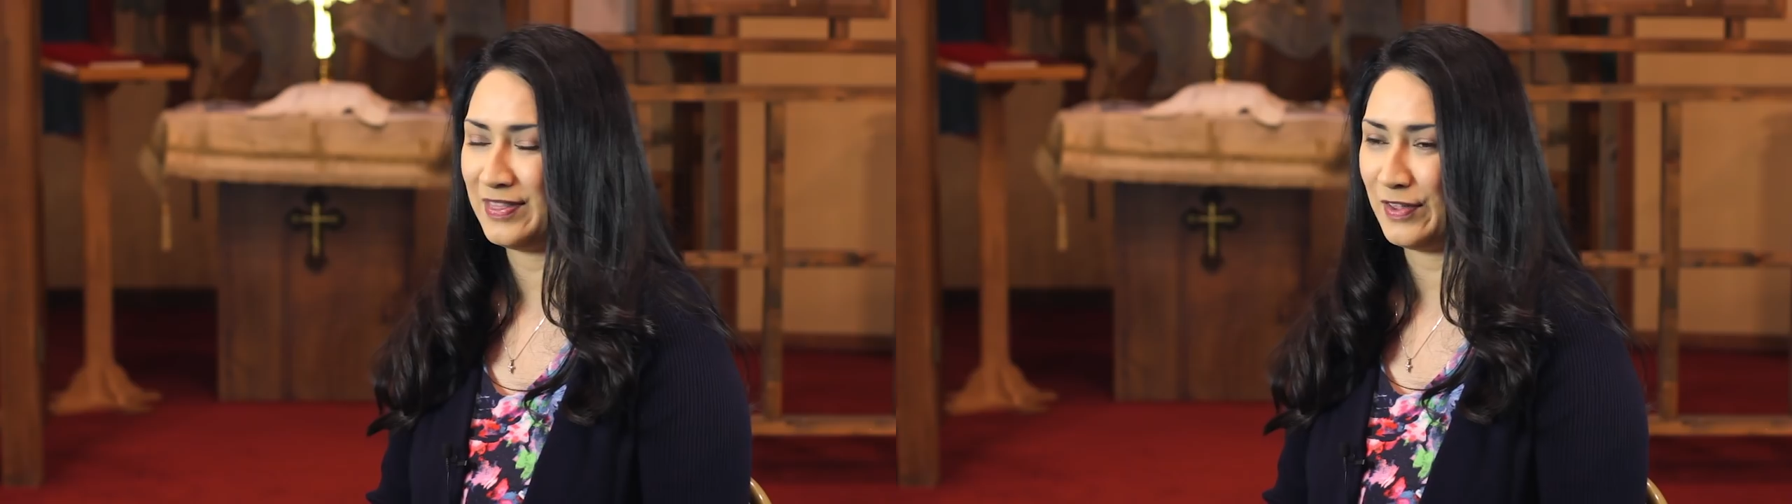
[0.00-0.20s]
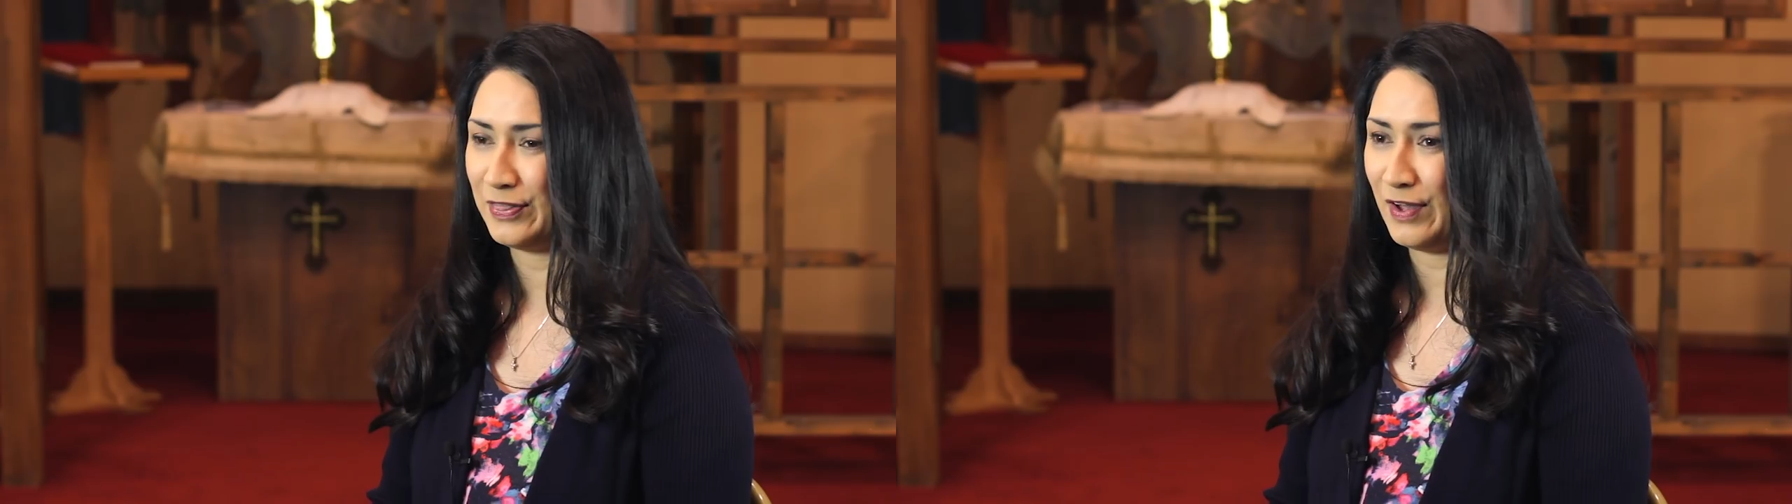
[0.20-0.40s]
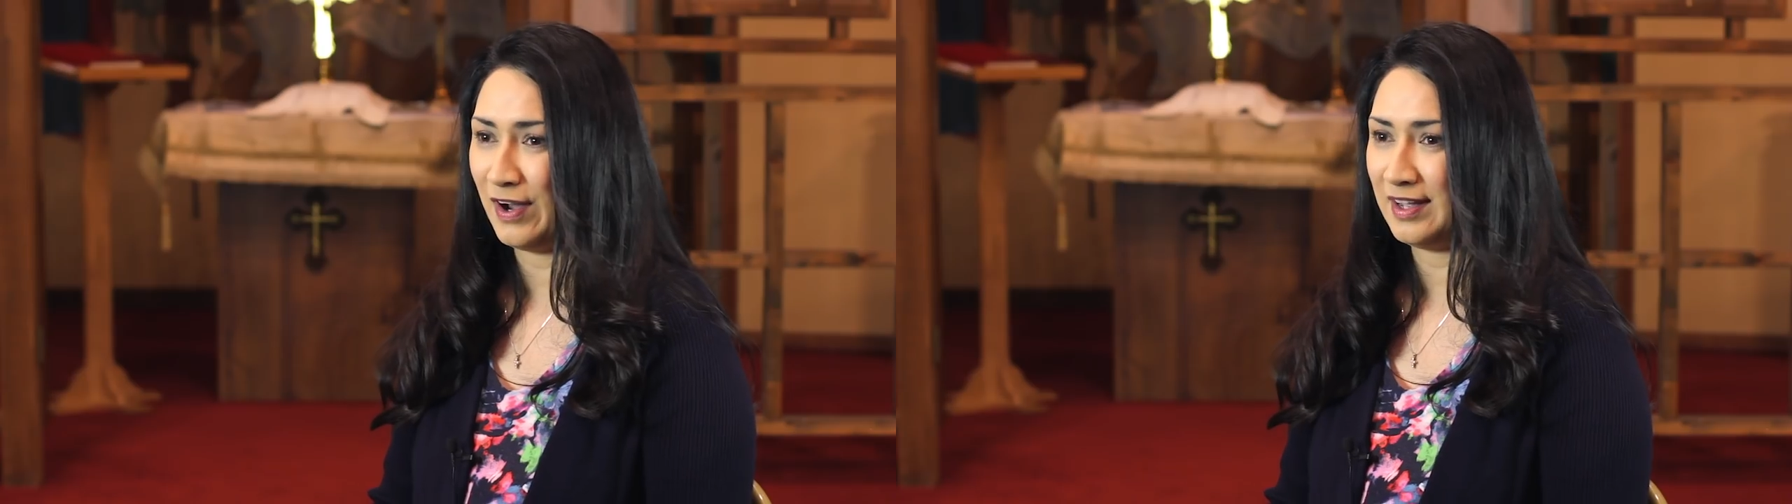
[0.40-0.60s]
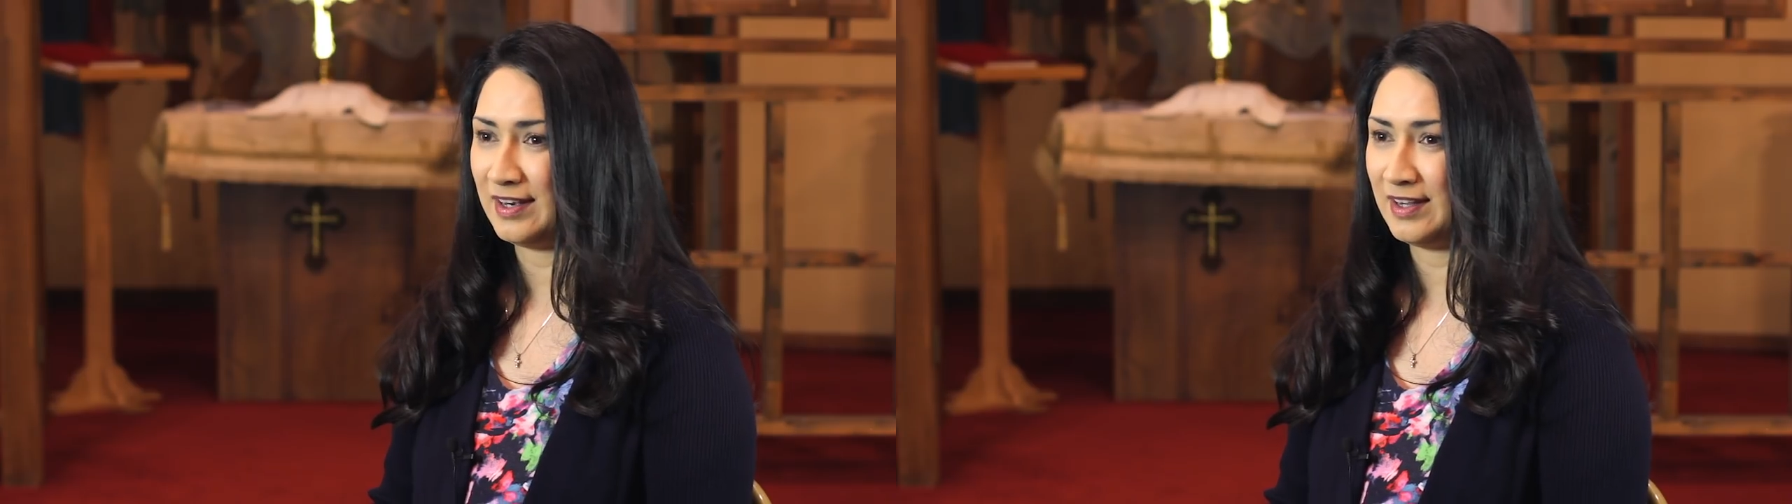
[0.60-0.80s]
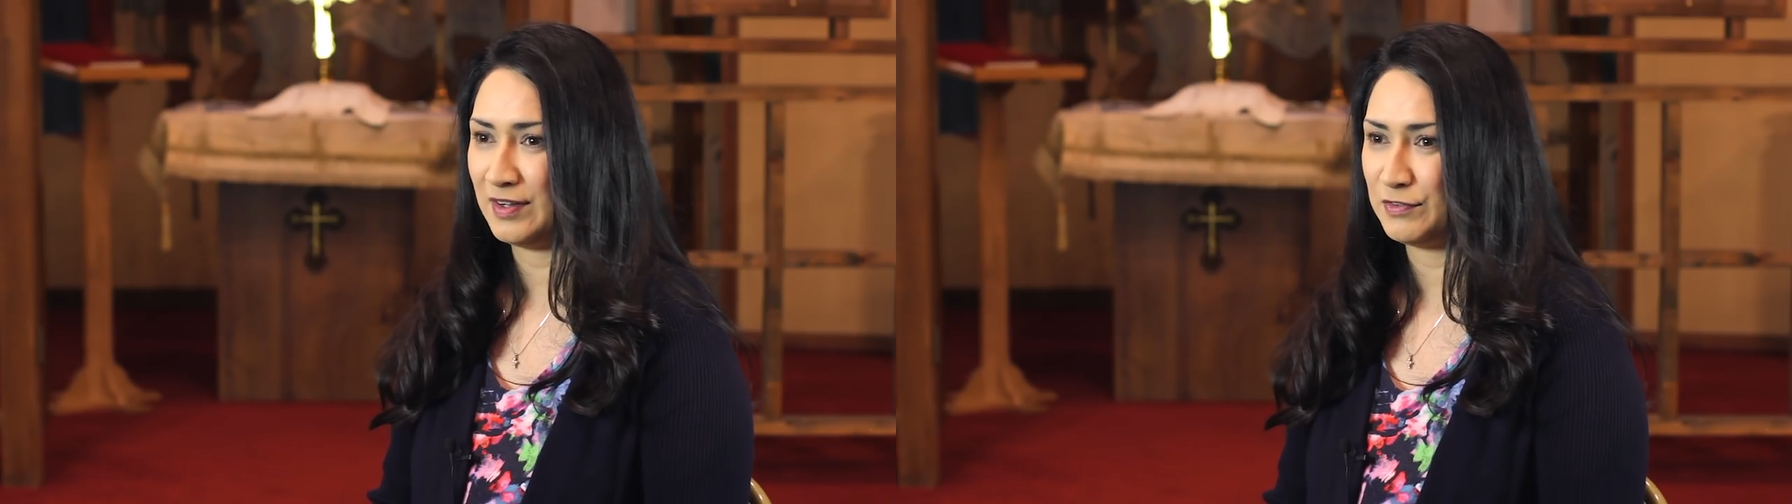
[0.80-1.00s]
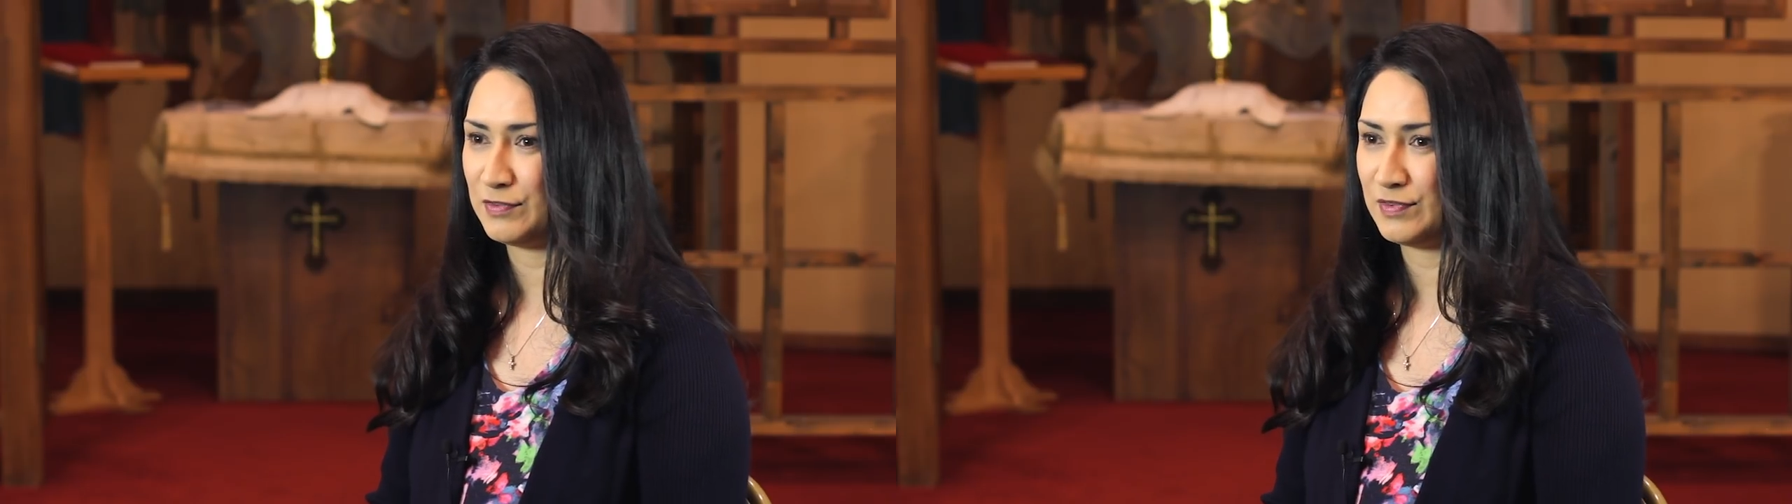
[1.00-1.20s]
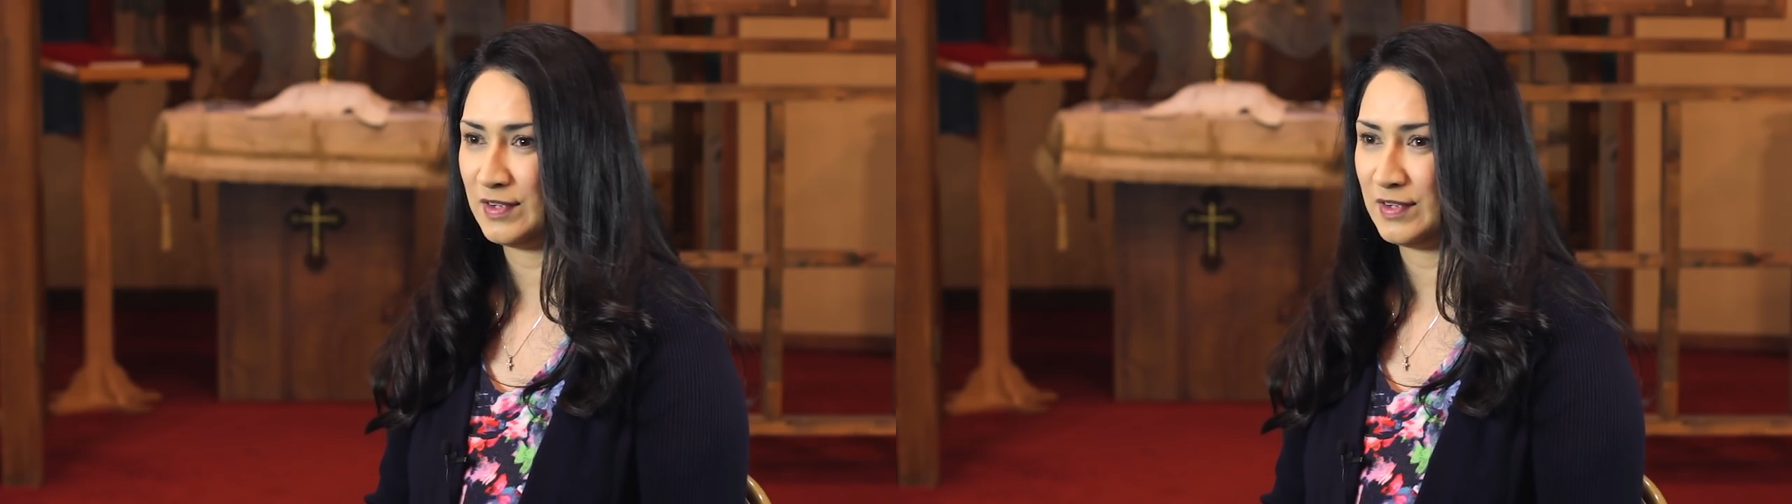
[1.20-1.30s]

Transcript: The thought of